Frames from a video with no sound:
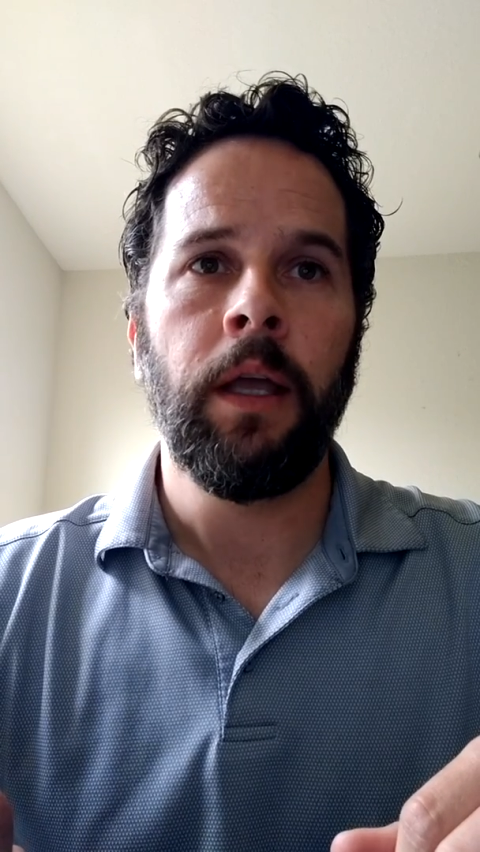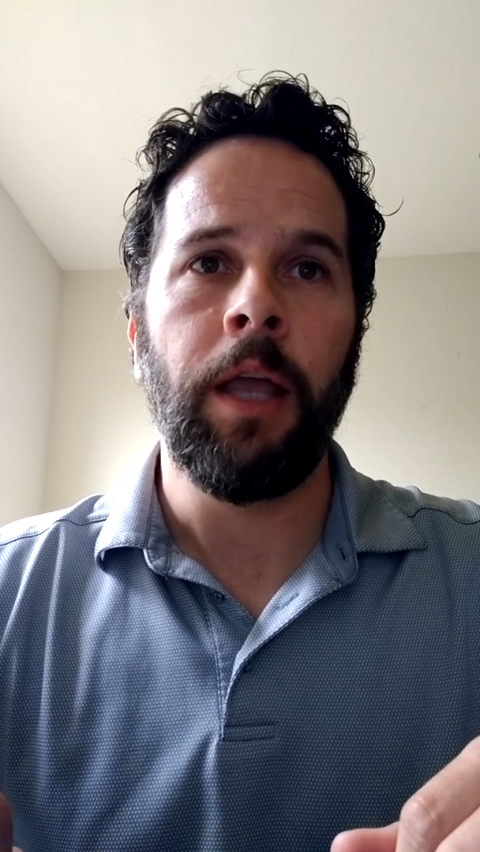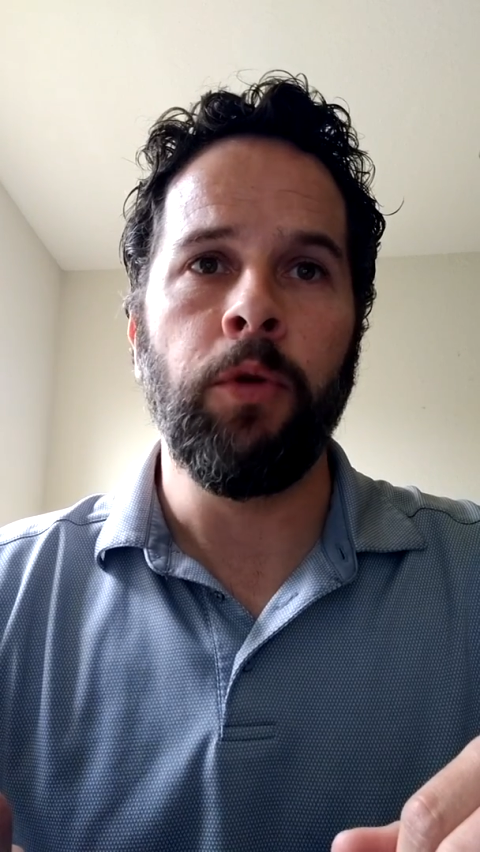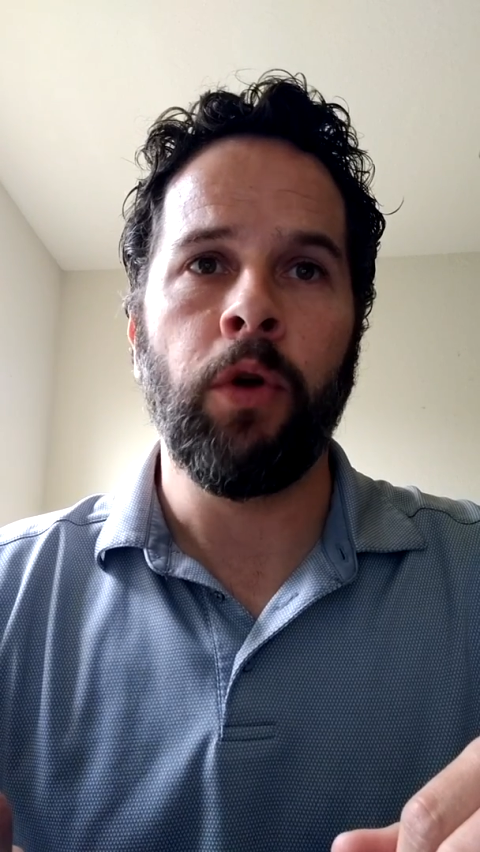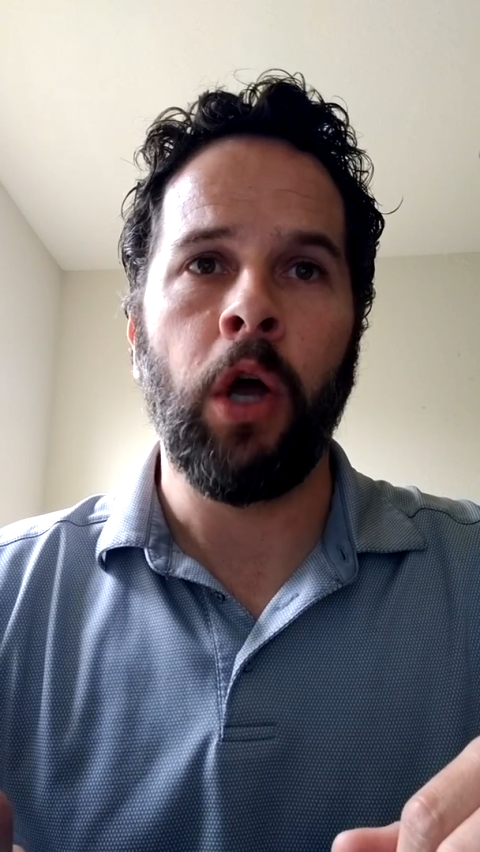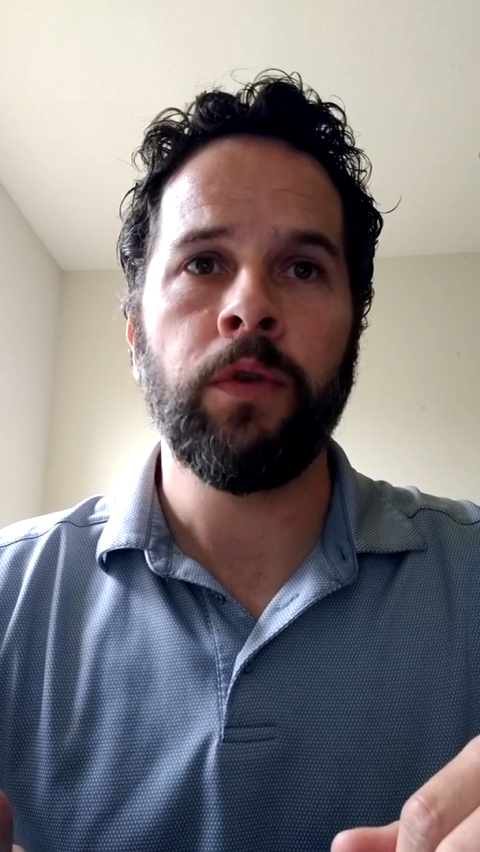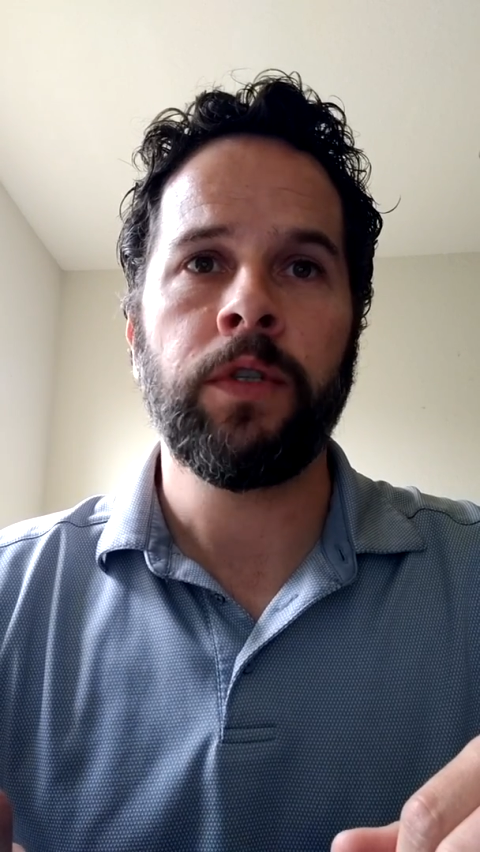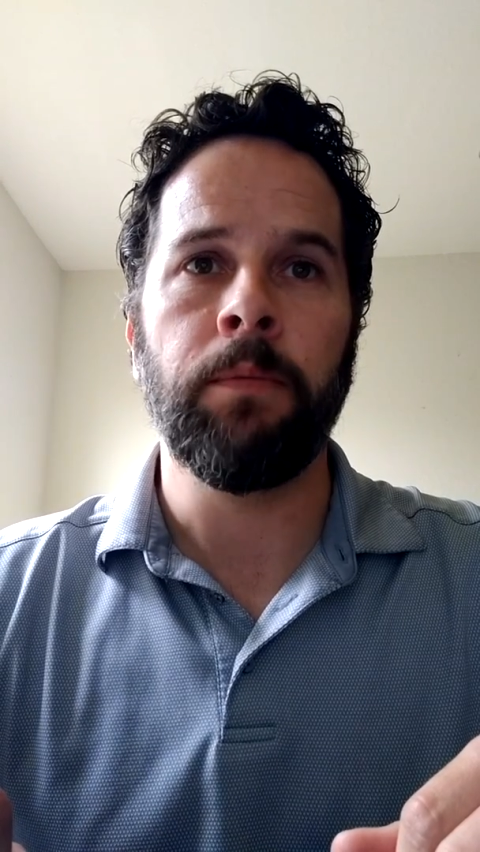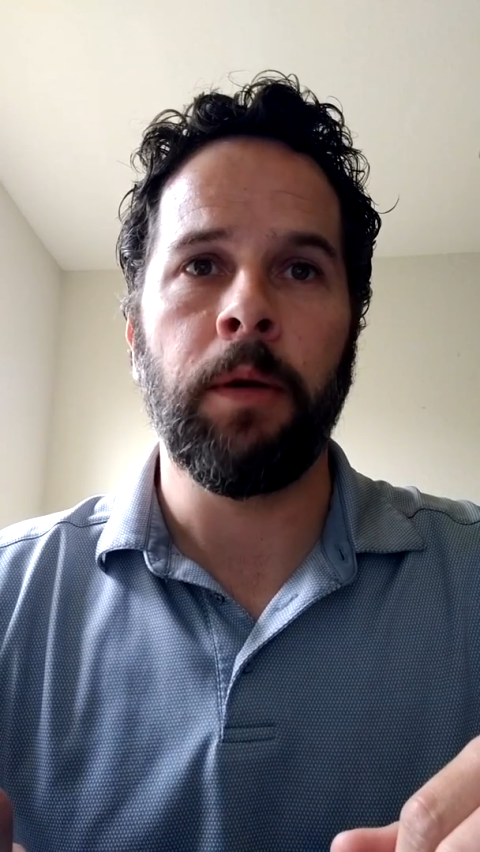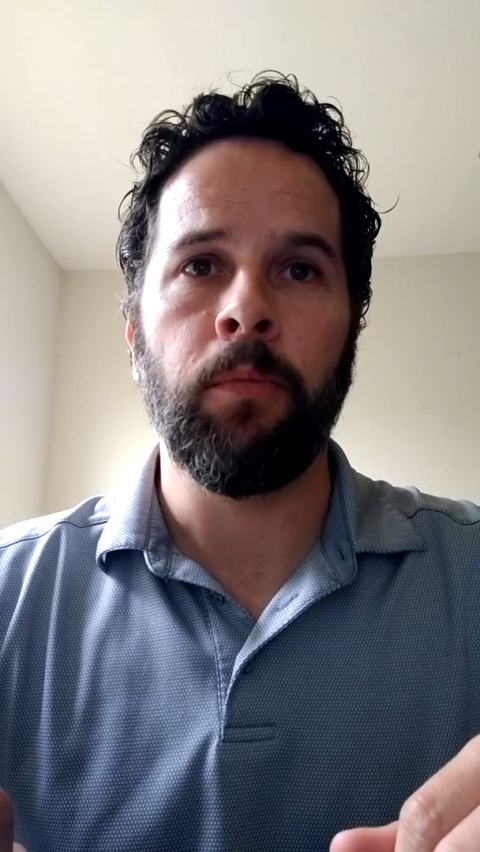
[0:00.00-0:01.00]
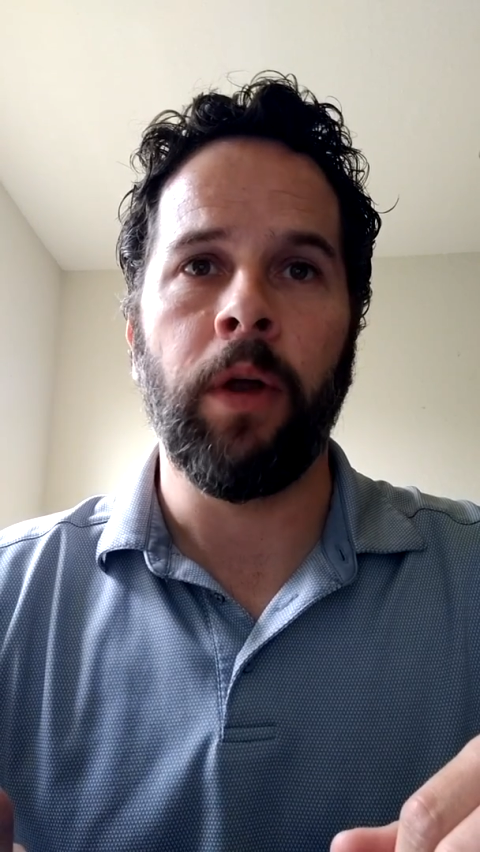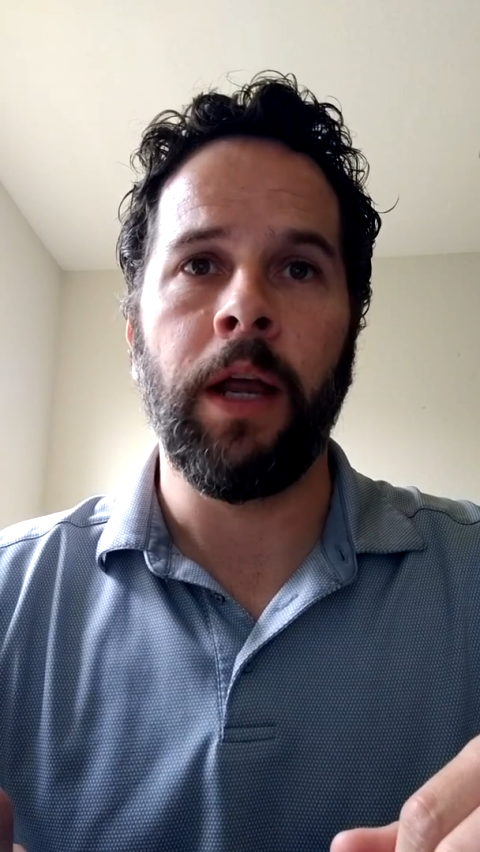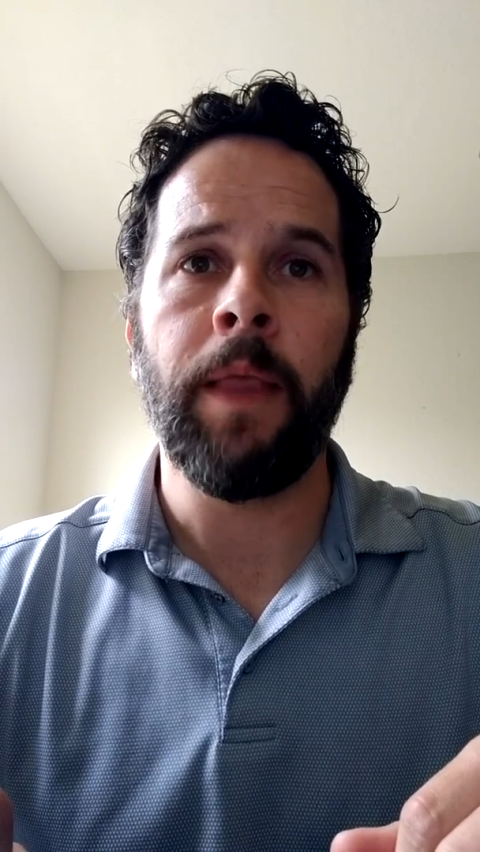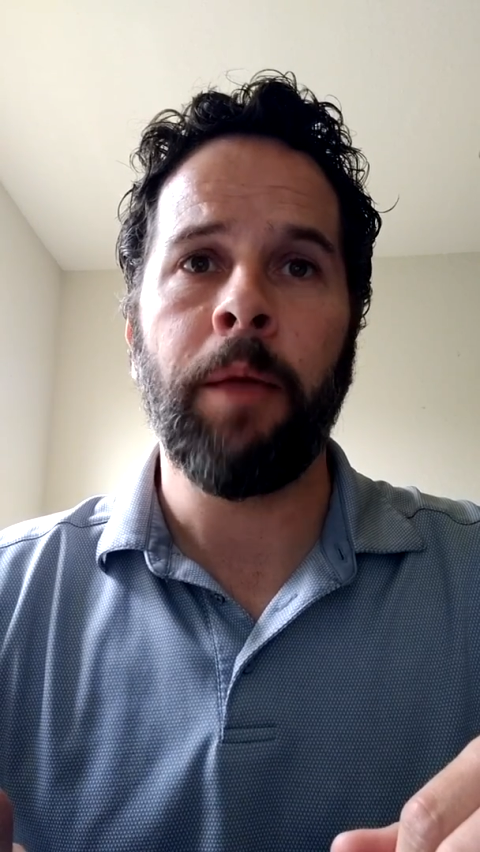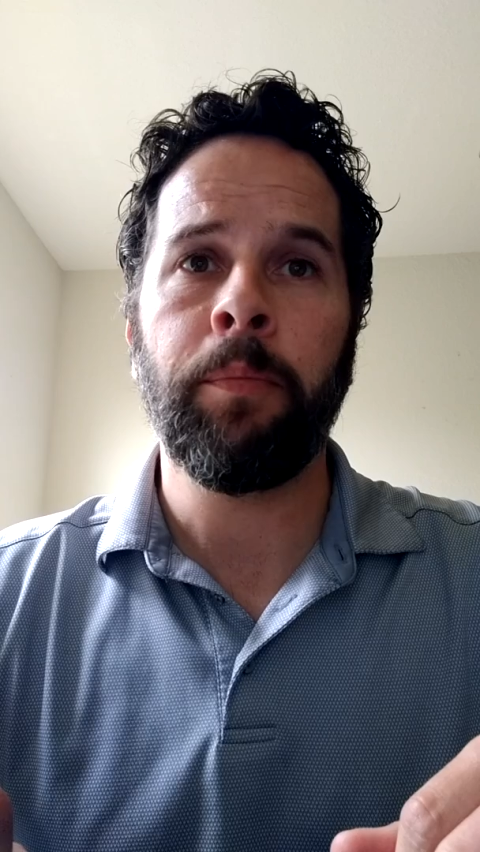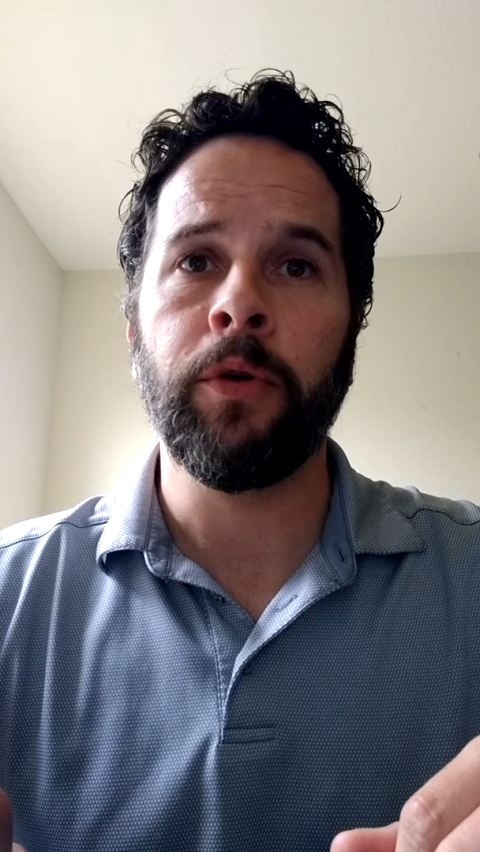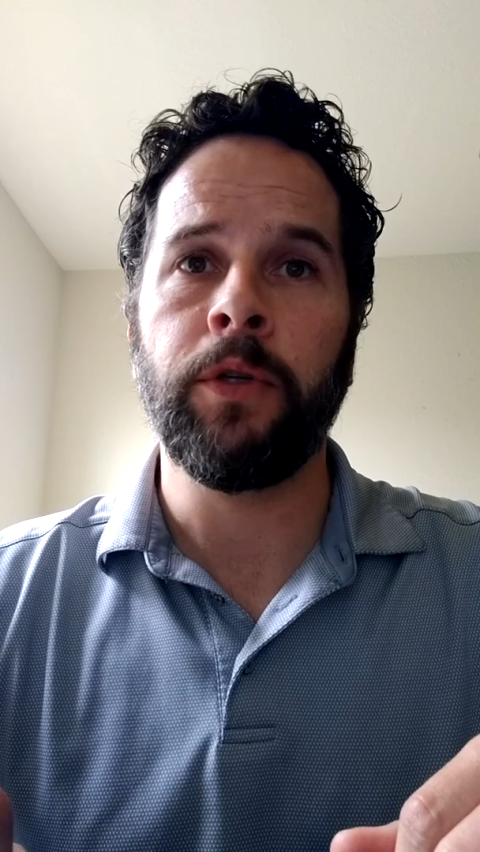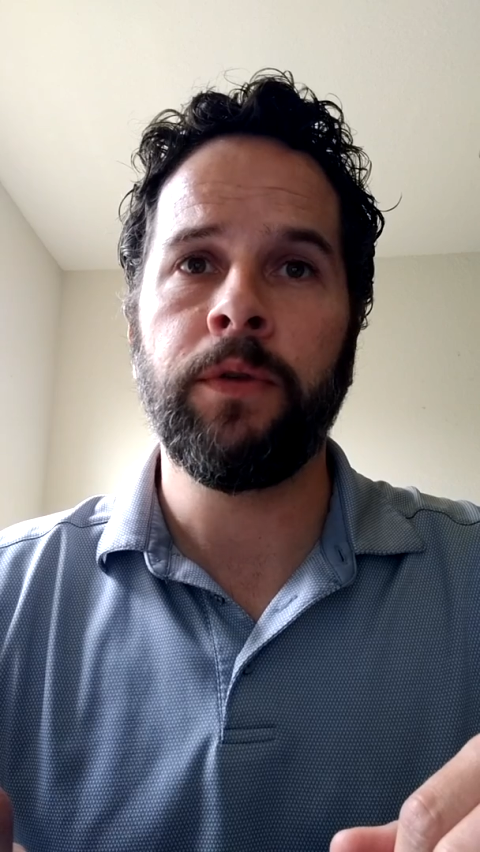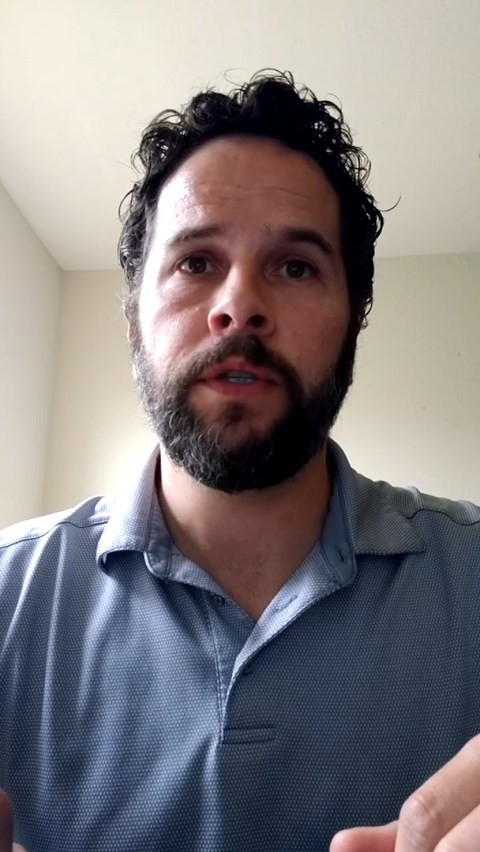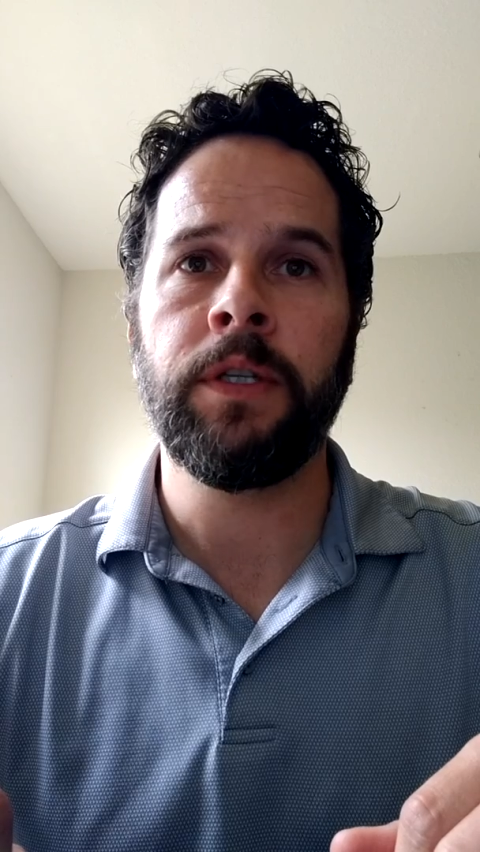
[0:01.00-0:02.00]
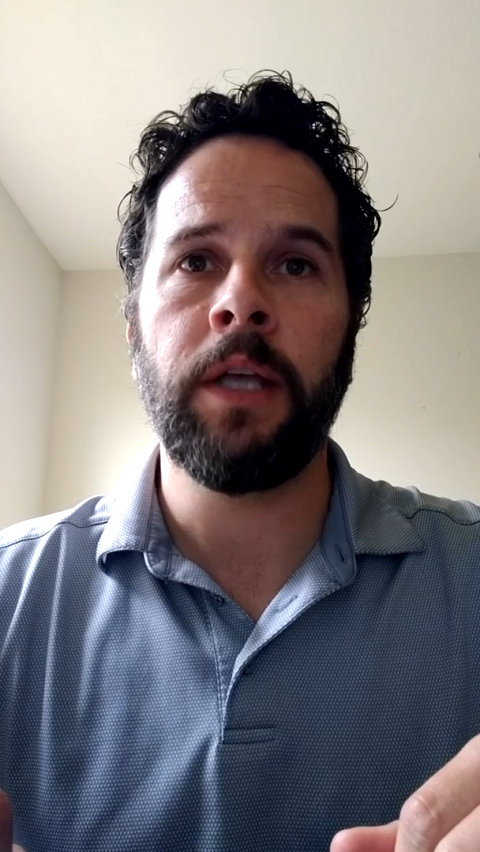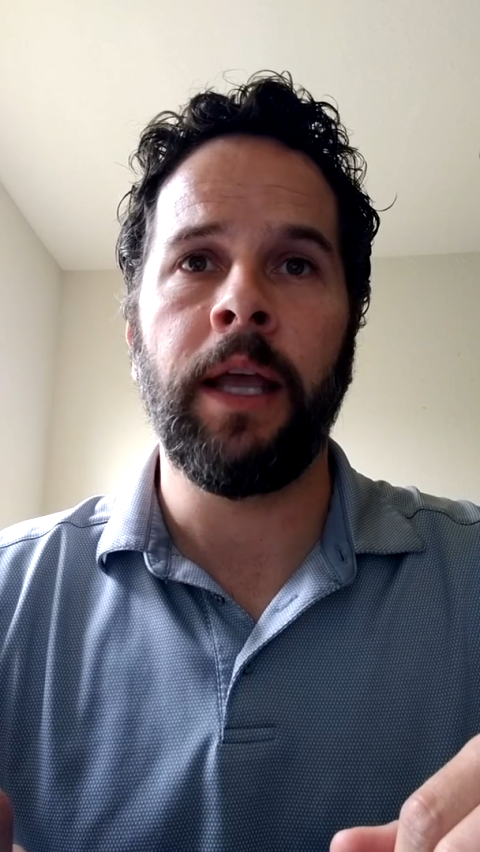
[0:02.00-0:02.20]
a mucosa membrane that produces